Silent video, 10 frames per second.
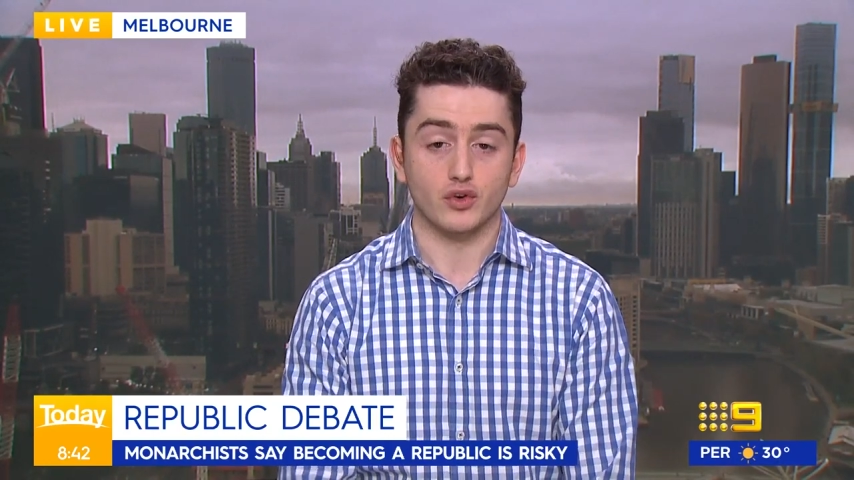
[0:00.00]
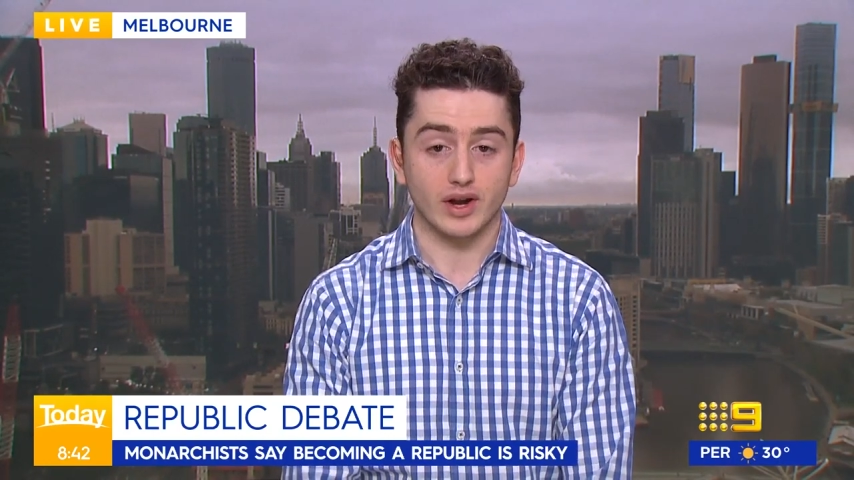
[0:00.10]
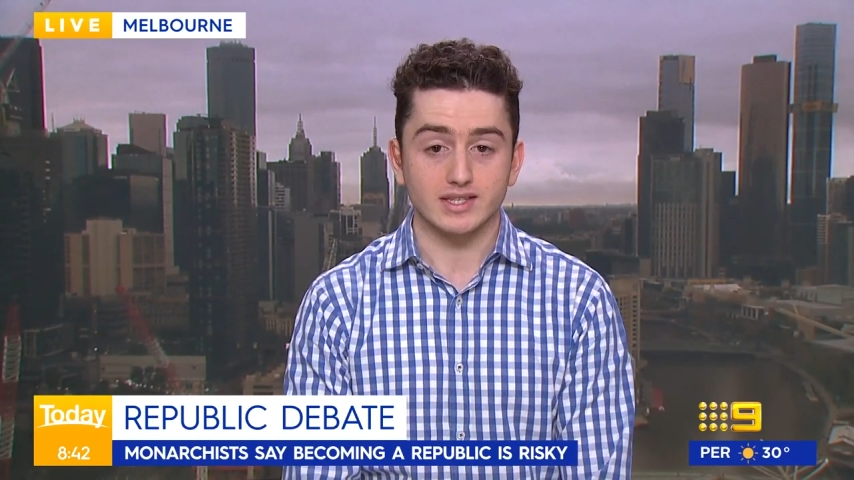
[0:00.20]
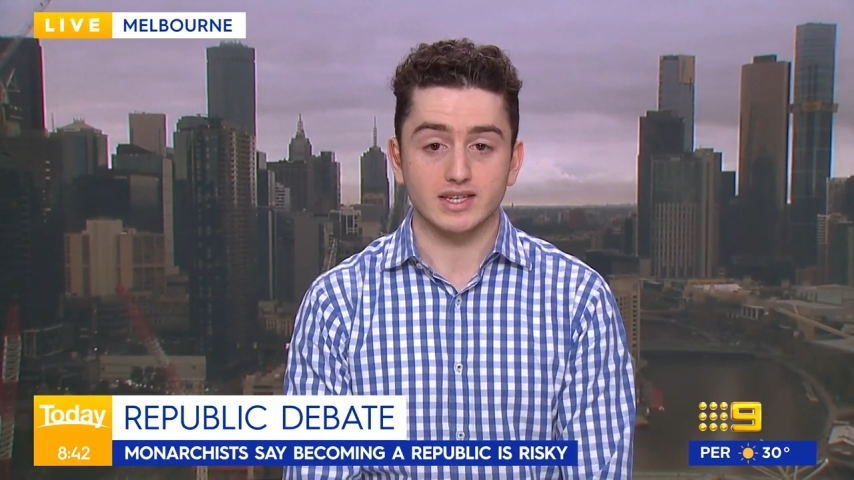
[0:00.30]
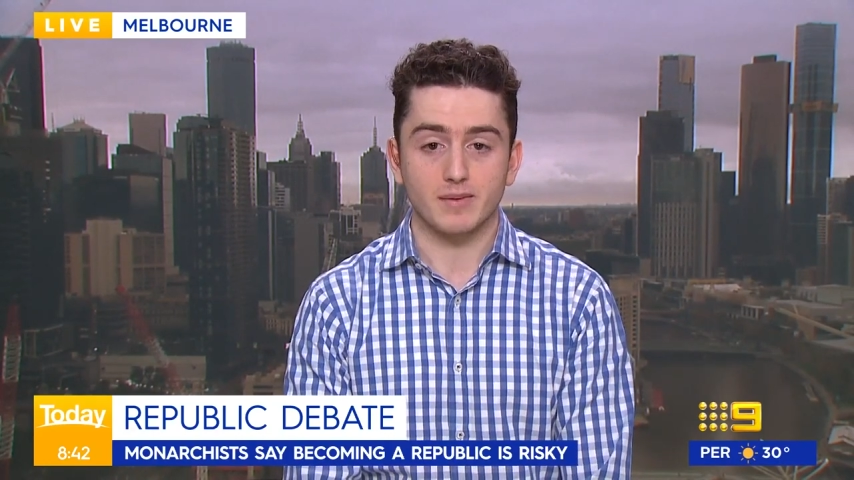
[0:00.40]

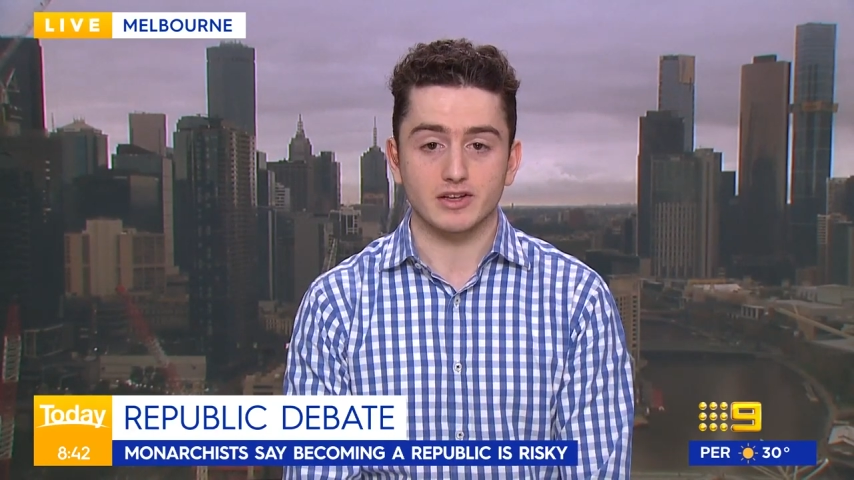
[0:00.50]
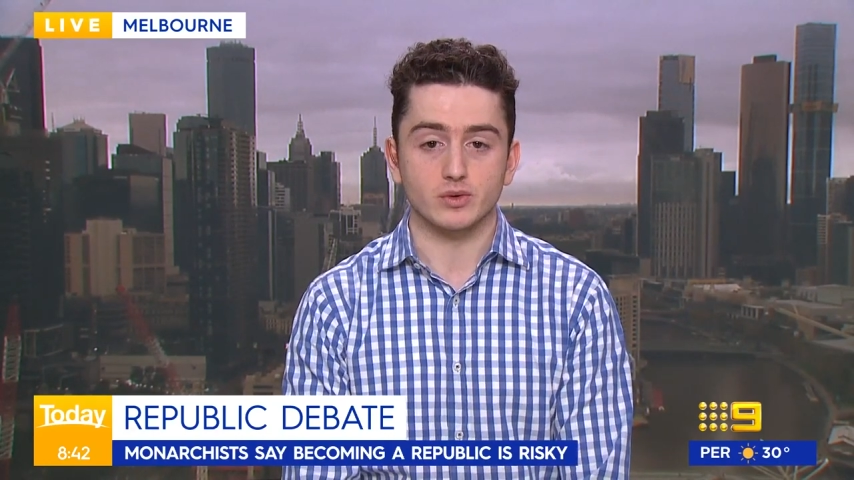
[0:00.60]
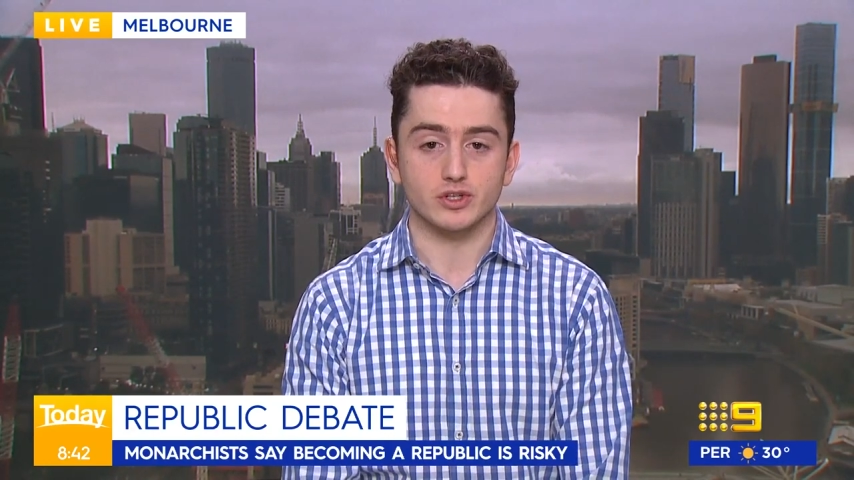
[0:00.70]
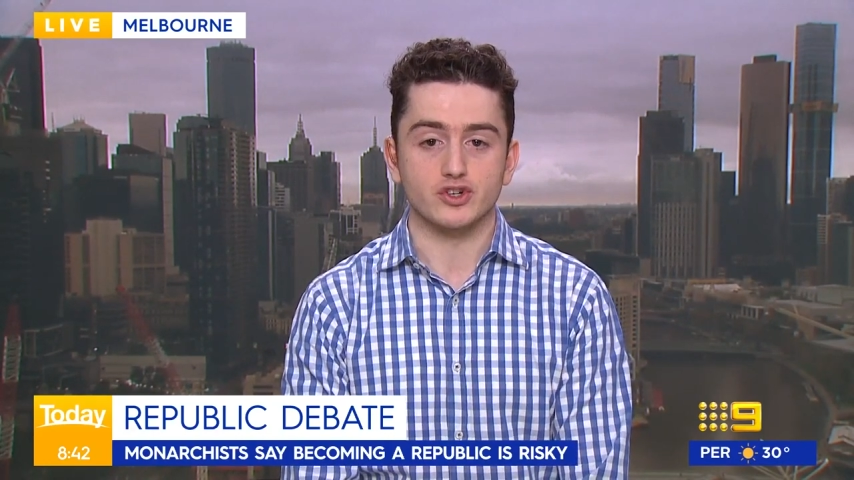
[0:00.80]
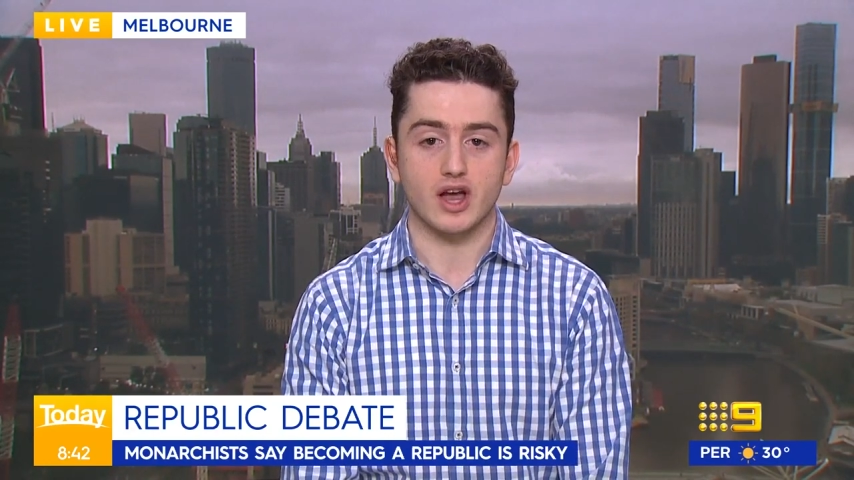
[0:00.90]
Greece coming to
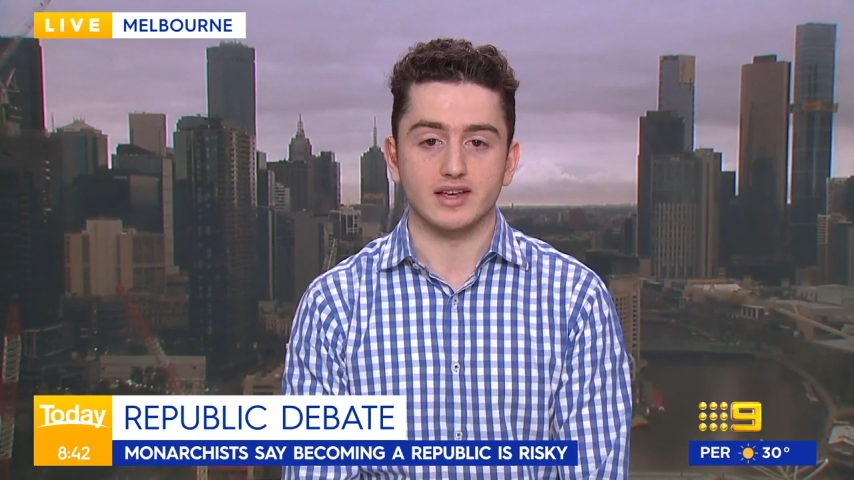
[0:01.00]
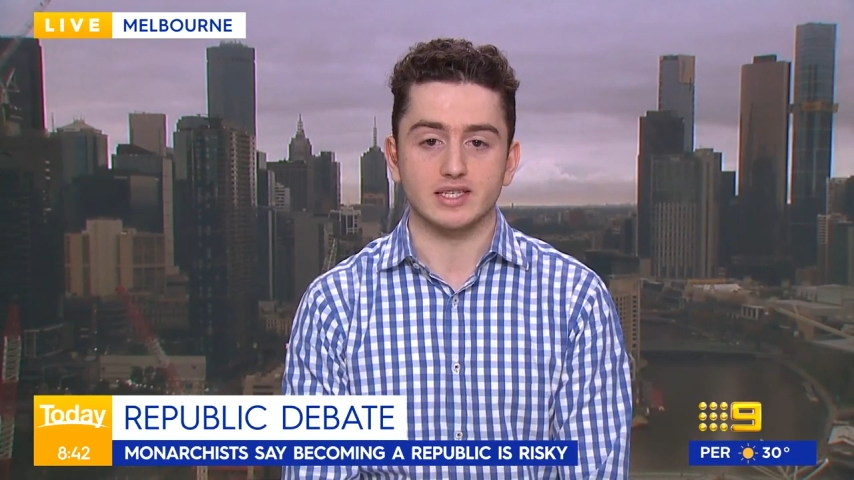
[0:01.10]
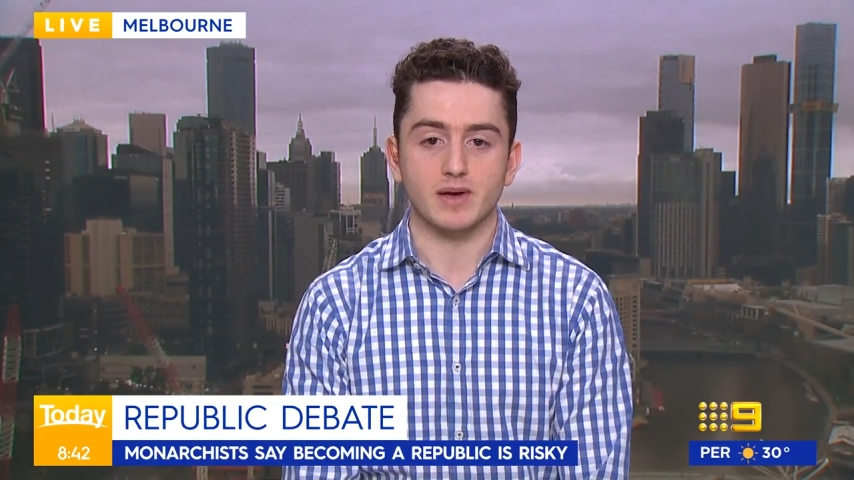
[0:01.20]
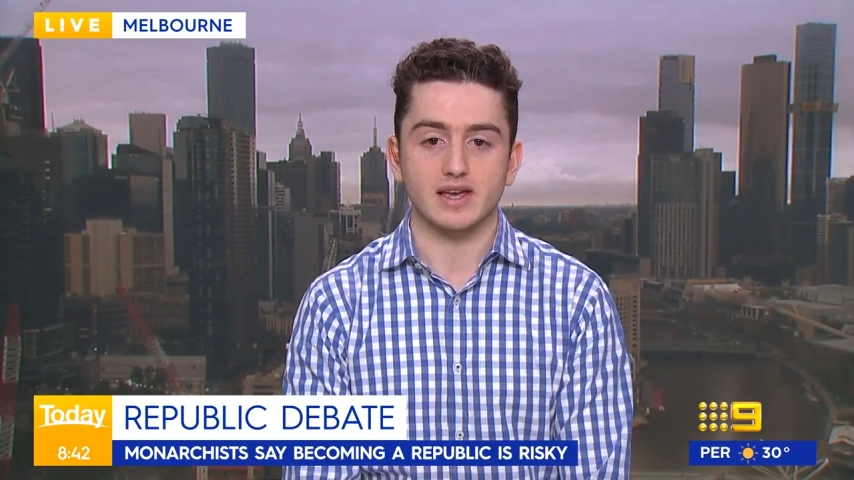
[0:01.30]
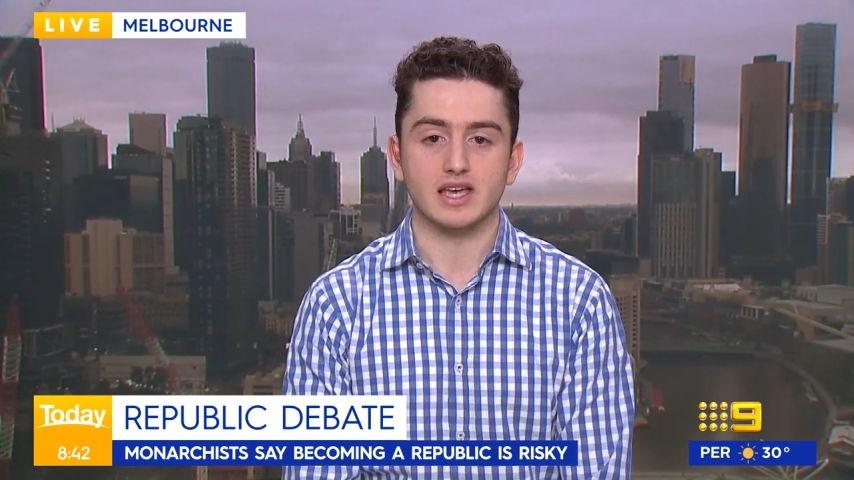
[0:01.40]
Australia
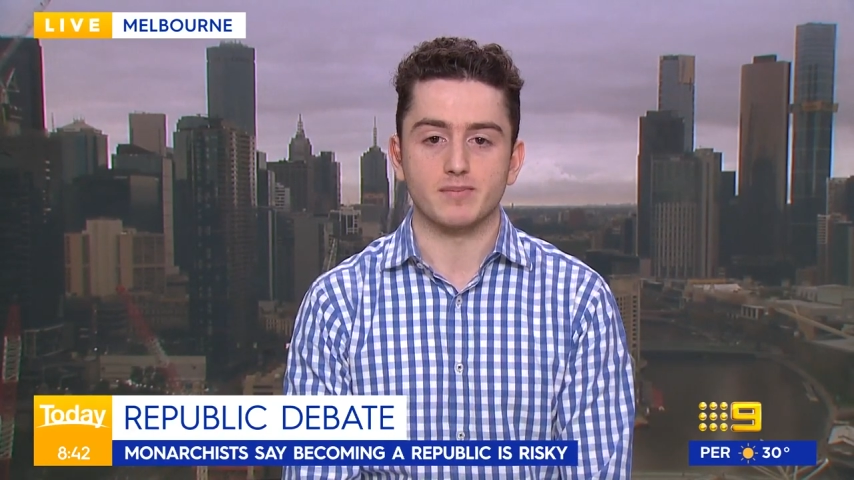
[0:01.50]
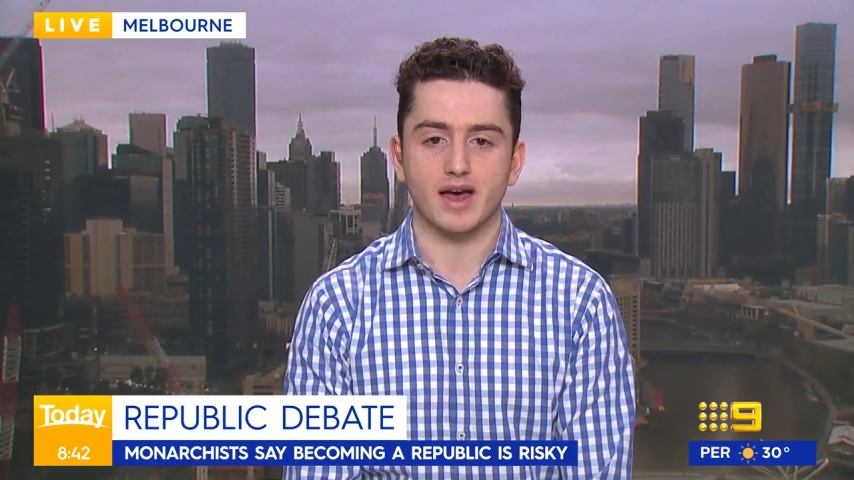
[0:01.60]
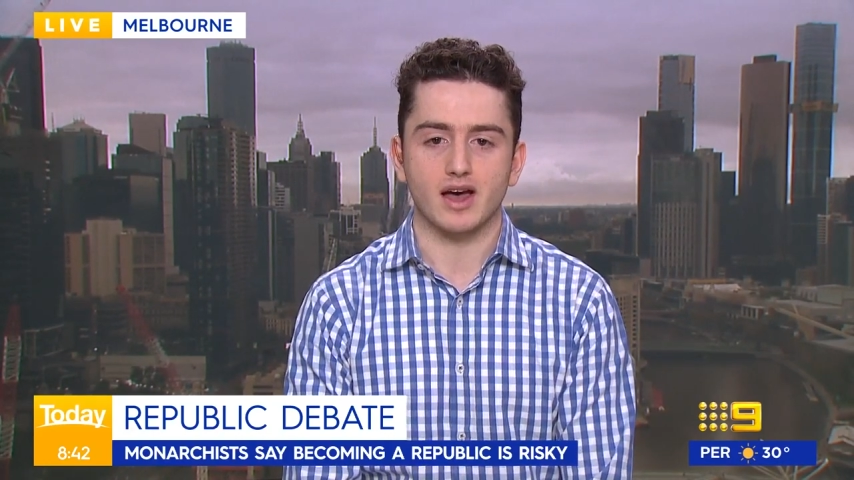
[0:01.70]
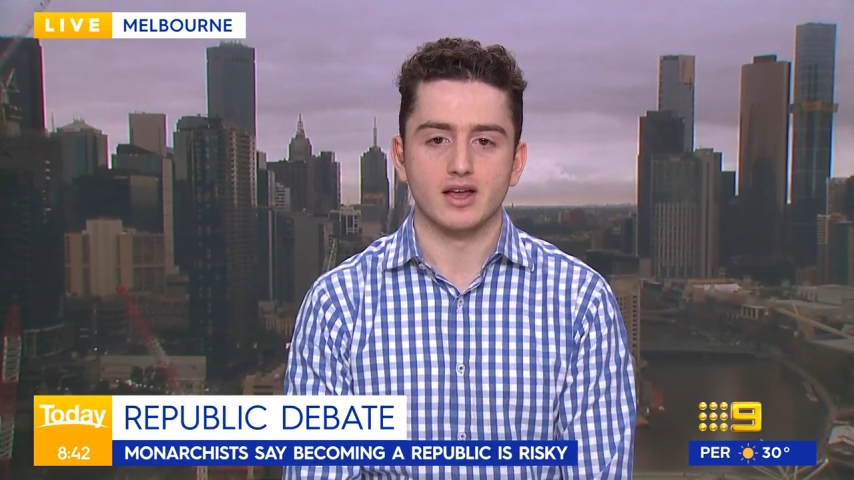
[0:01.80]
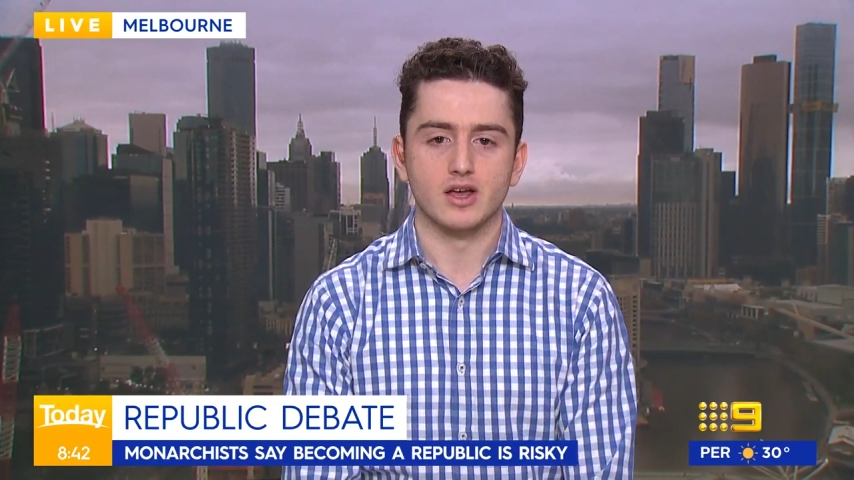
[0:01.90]
speaking
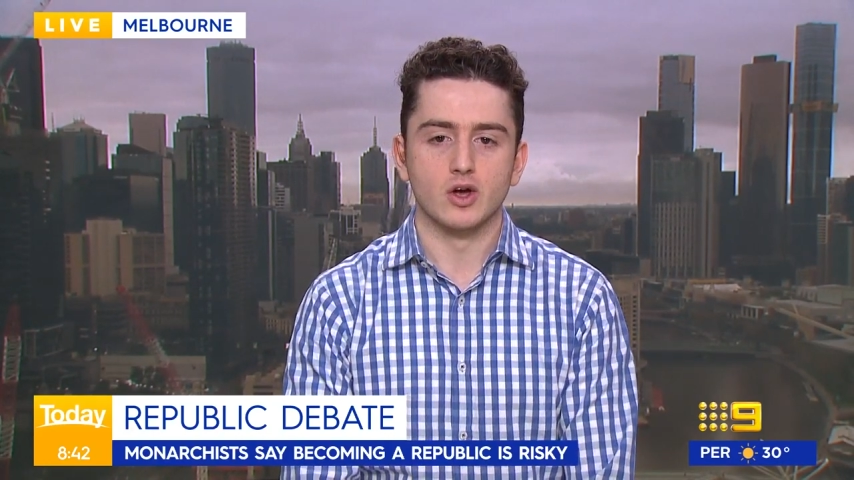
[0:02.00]
about